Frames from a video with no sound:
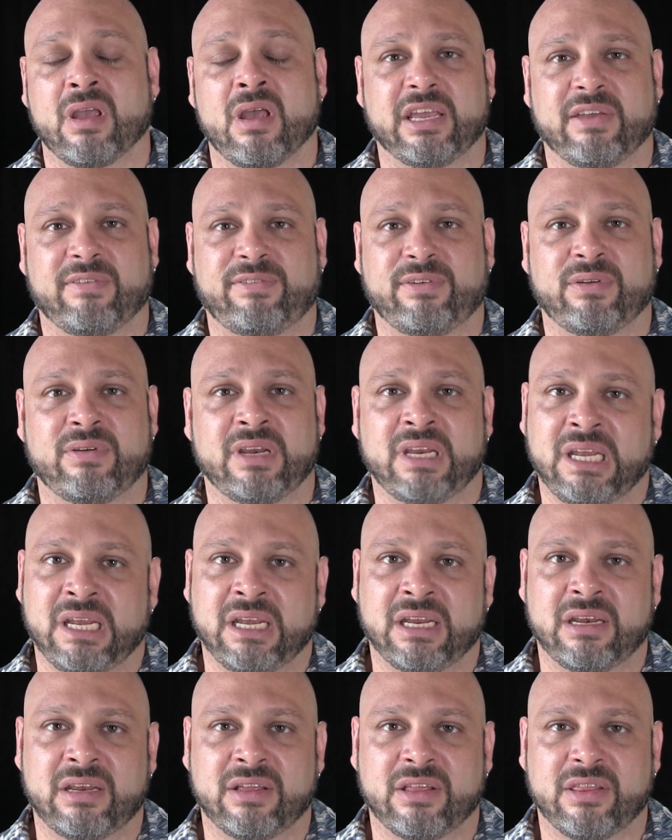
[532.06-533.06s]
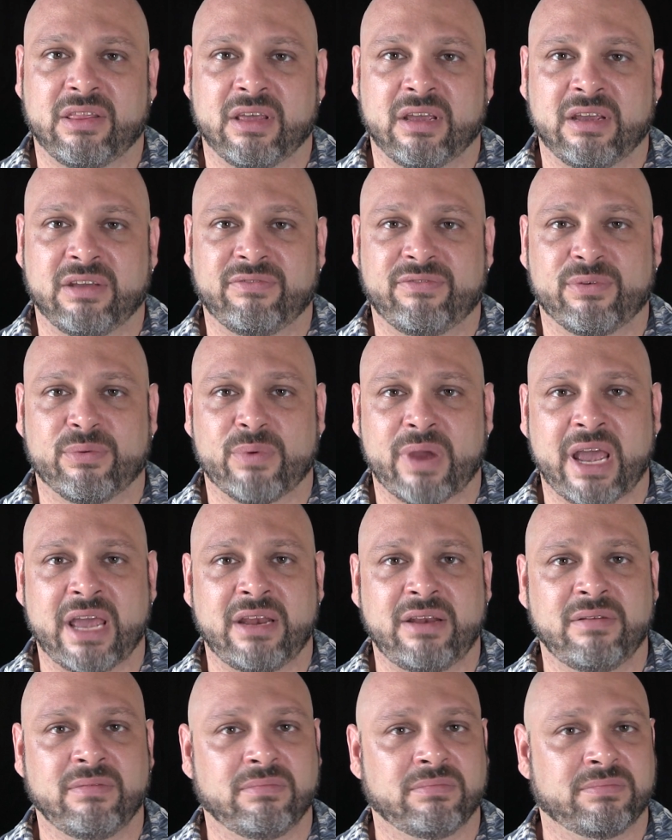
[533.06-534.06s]
If you need the
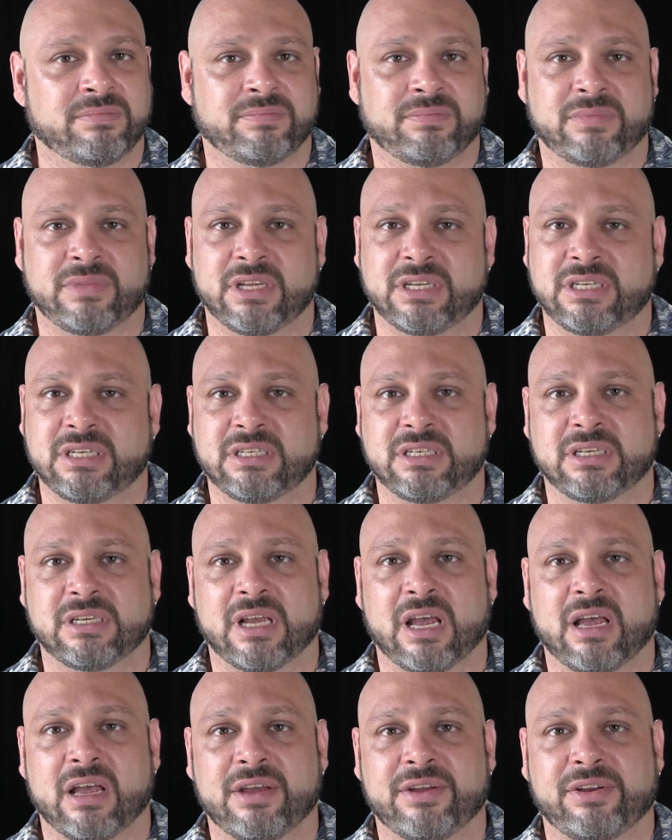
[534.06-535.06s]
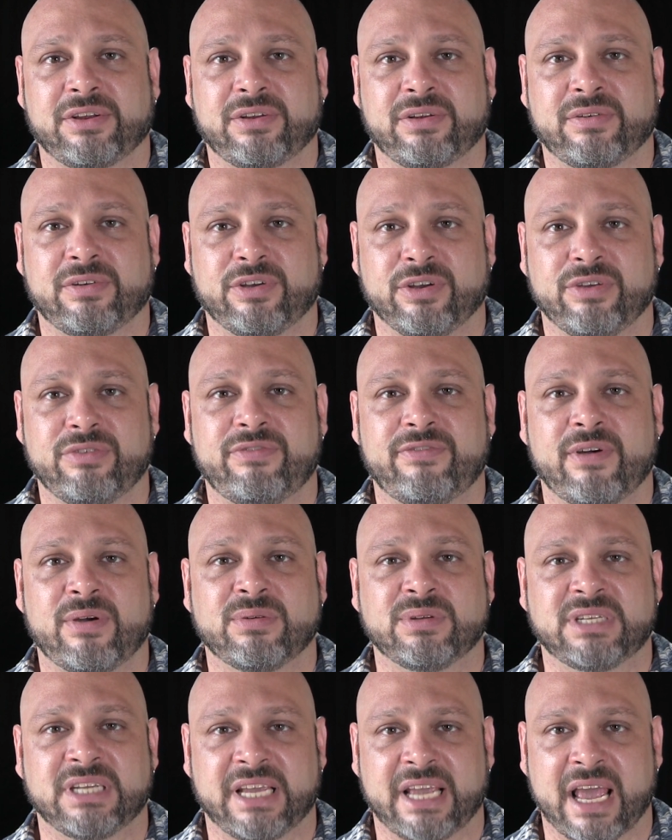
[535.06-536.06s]
infrared, this is a good
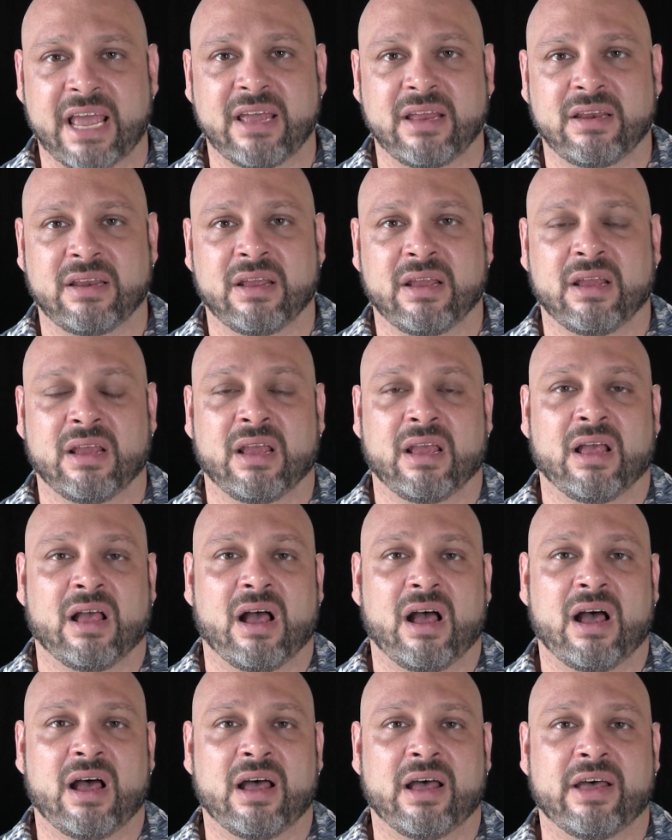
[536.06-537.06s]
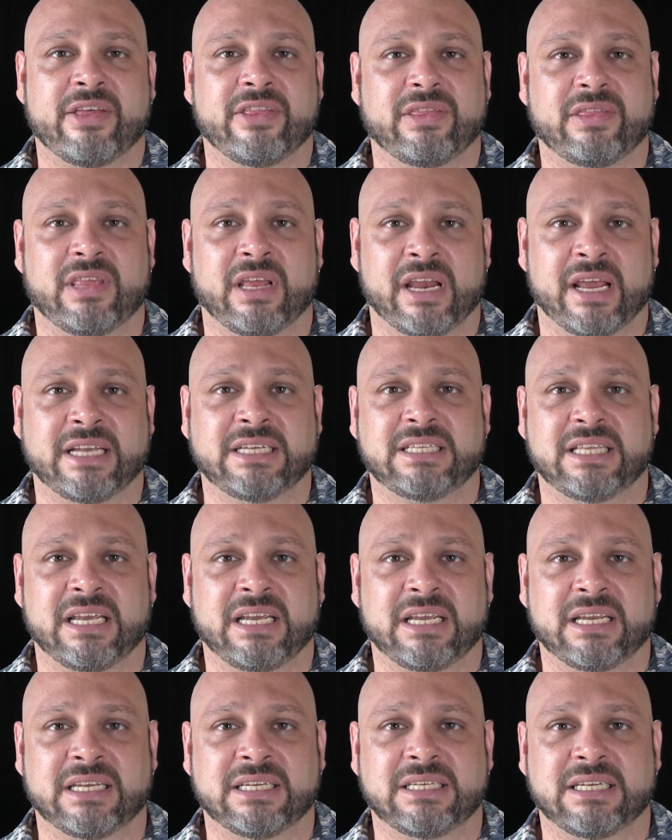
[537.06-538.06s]
phone to get. The nice
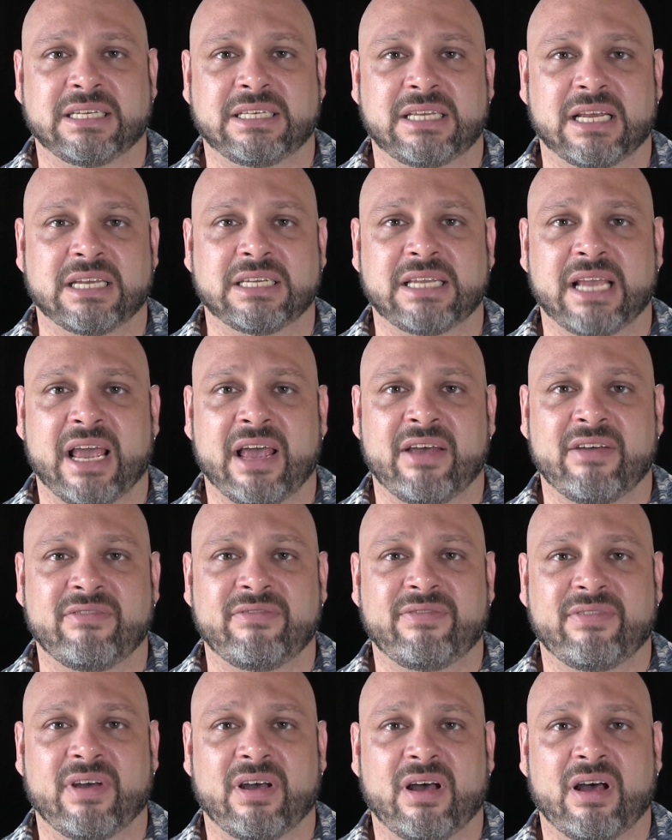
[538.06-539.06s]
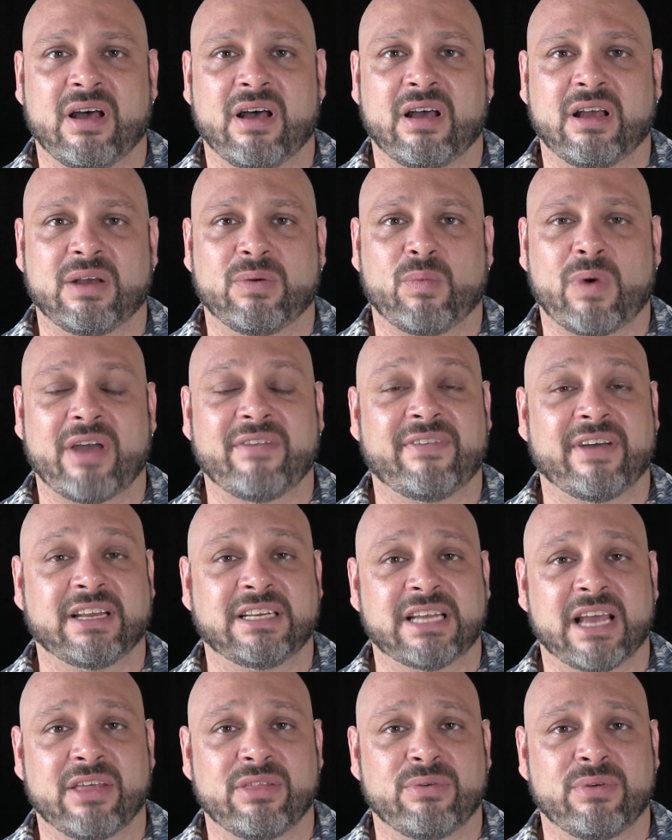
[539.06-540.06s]
thing is it does have Wi-Fi
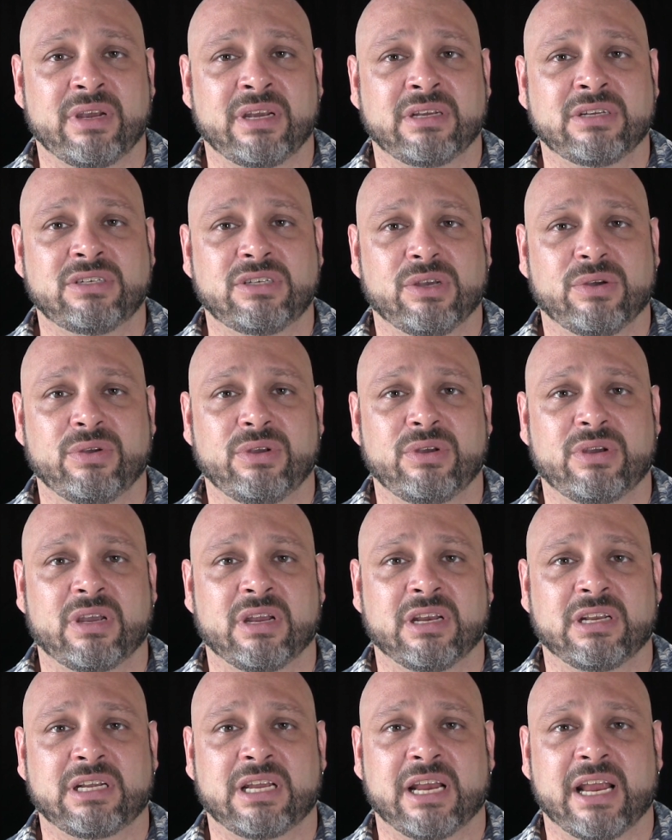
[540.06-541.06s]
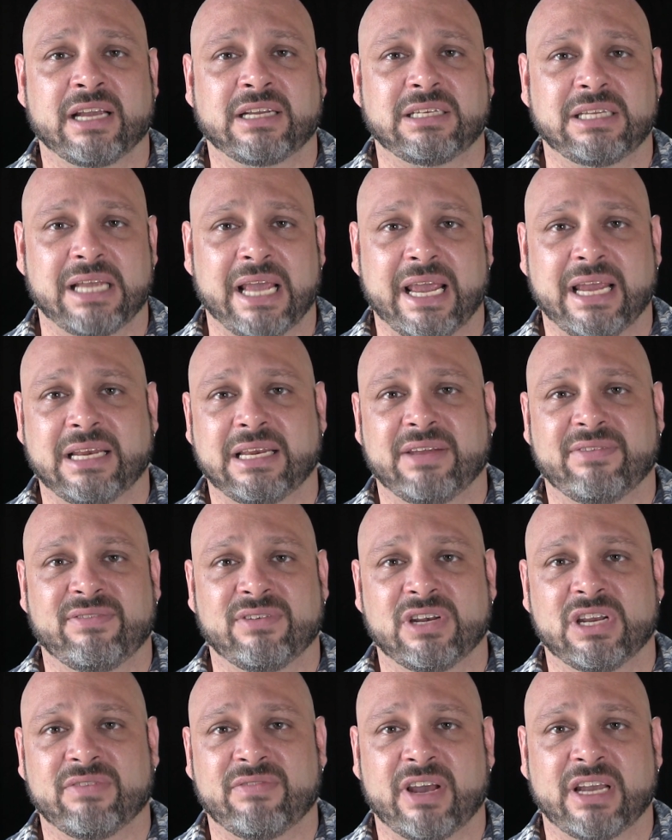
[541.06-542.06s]
tethering, so you can connect 8
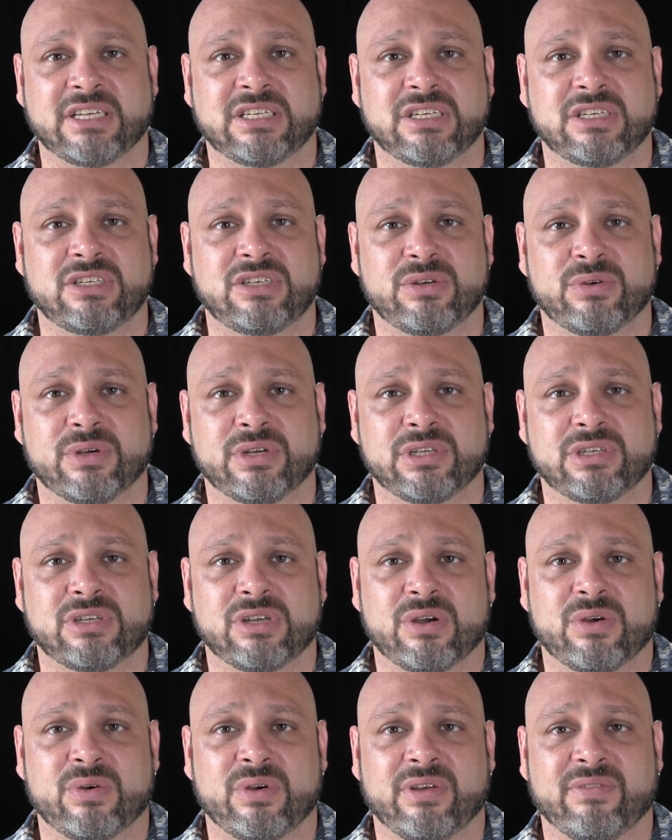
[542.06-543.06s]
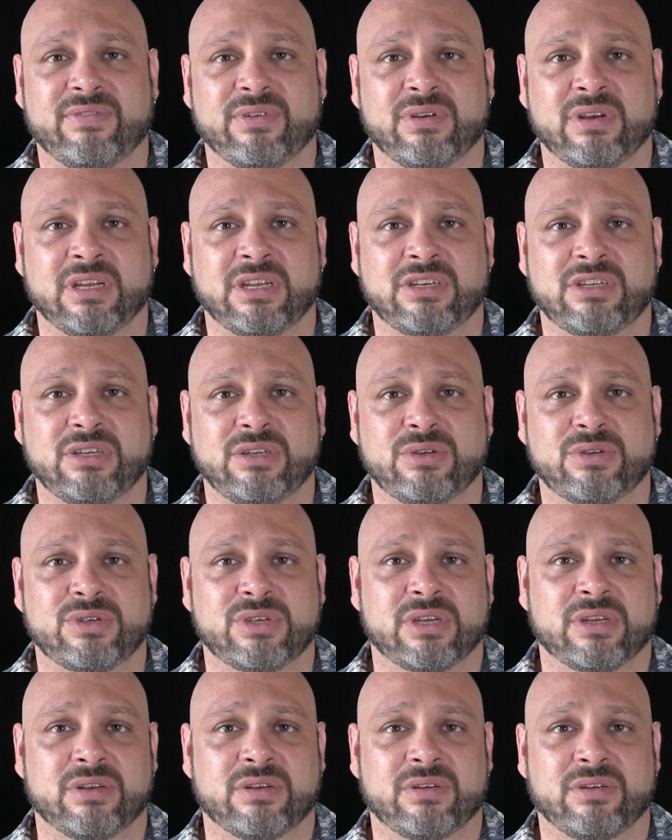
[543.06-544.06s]
different devices to it, so if you need to
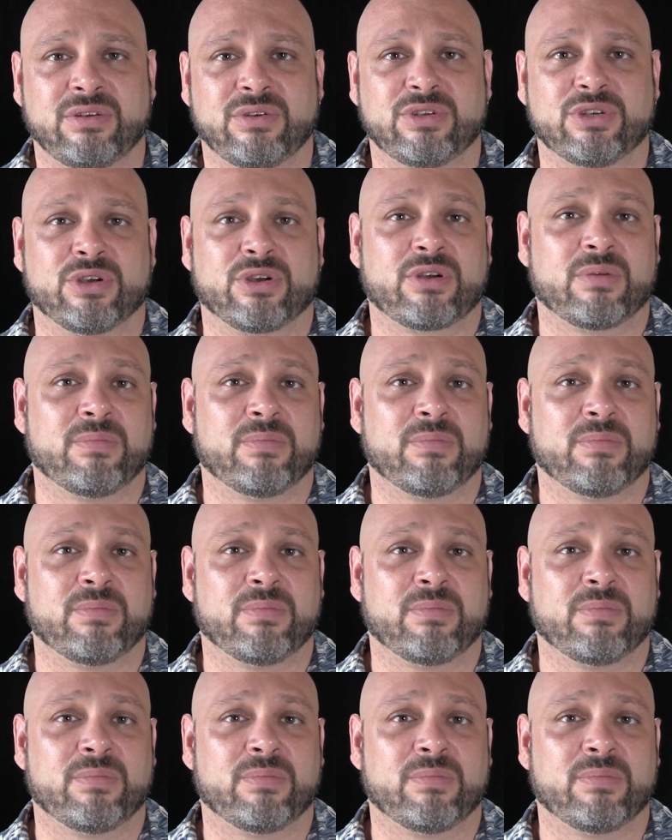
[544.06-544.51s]
use your